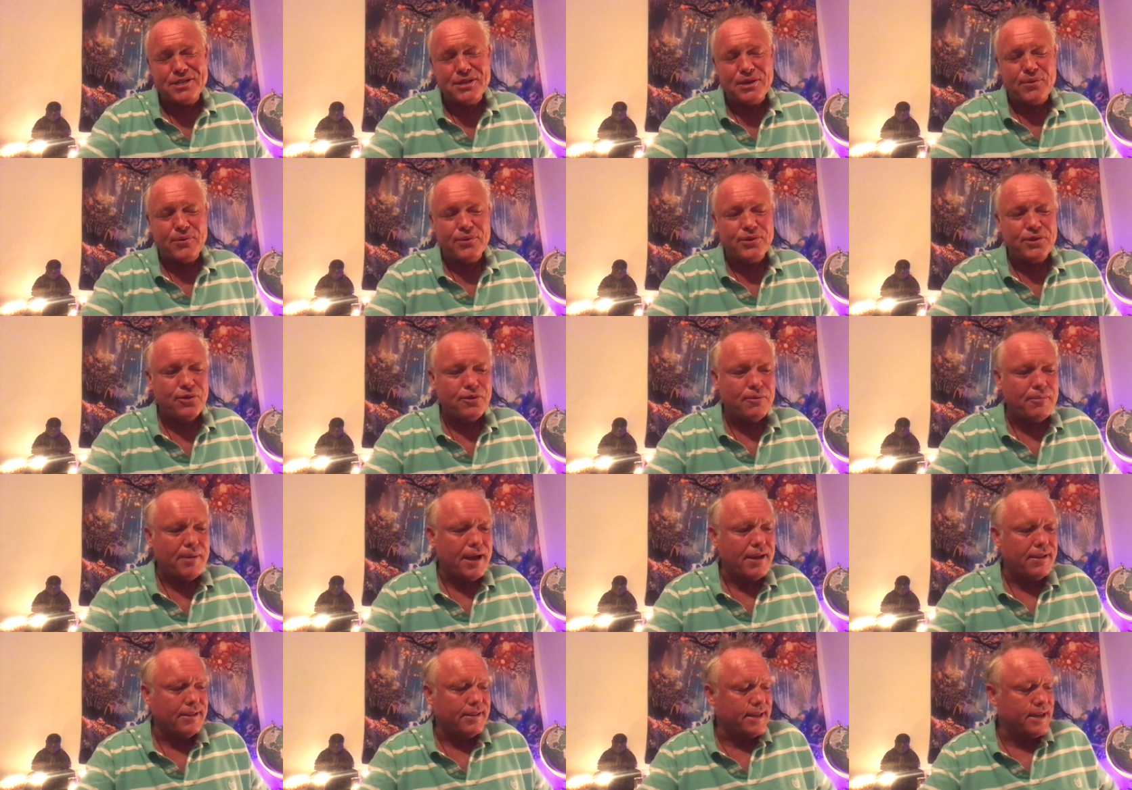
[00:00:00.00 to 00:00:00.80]
share with you
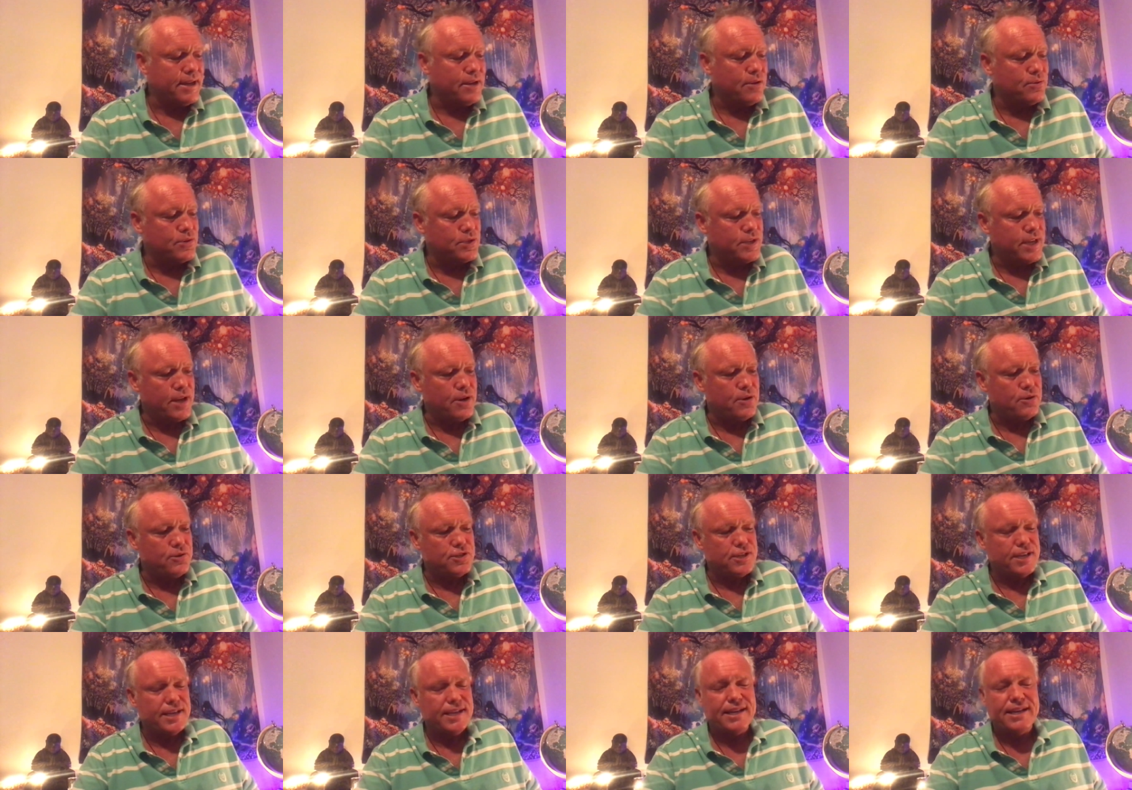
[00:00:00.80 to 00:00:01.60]
about Leo's
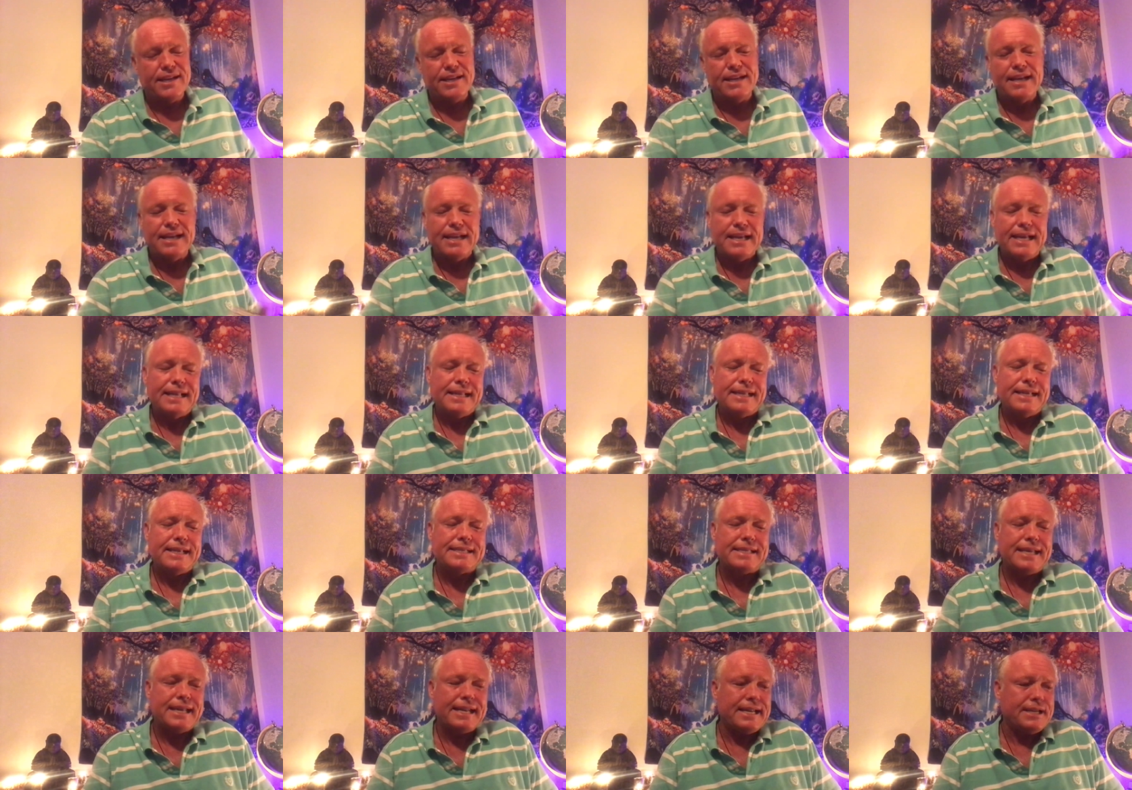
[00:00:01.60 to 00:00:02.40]
energy.
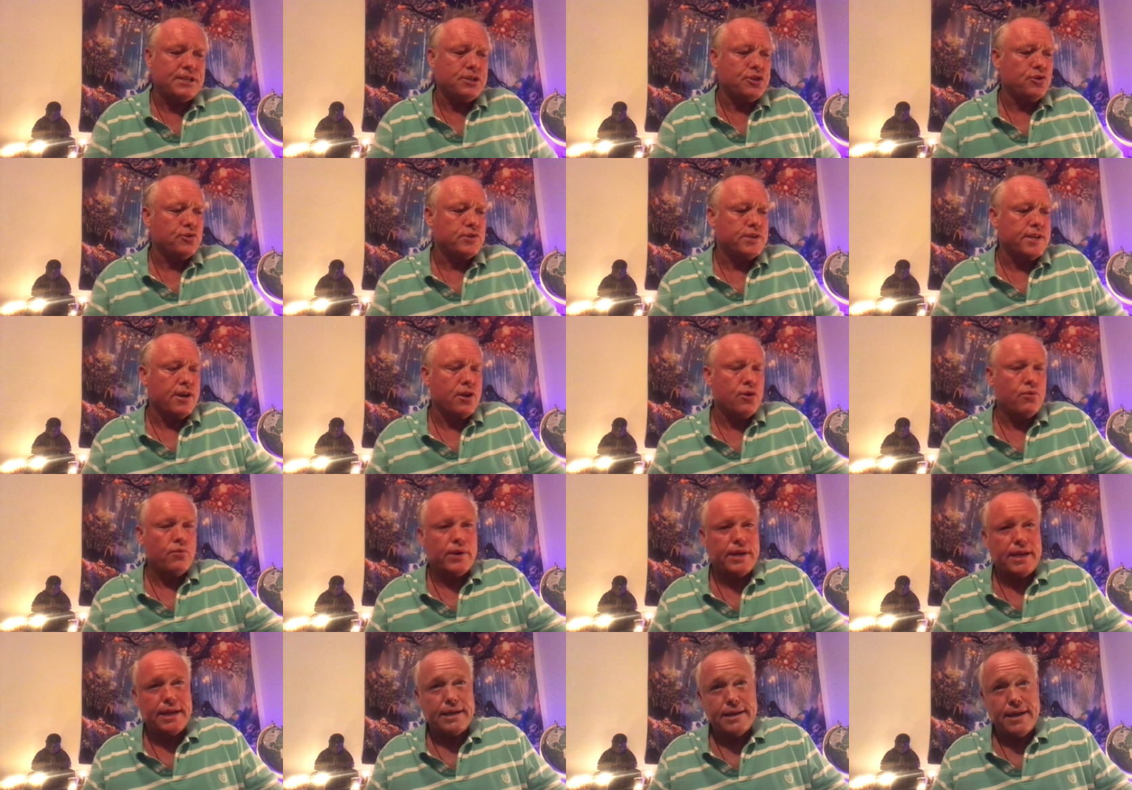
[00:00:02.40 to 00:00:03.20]
Let's get into your tarot
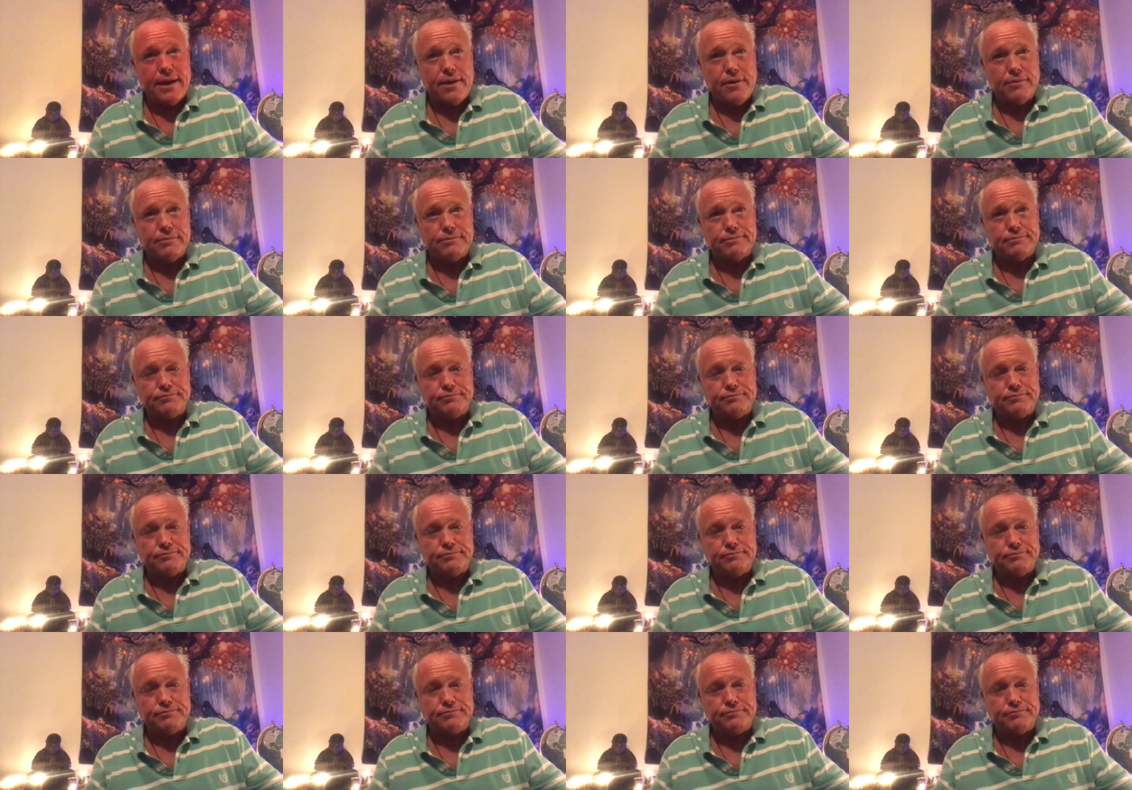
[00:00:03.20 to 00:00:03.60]
reading now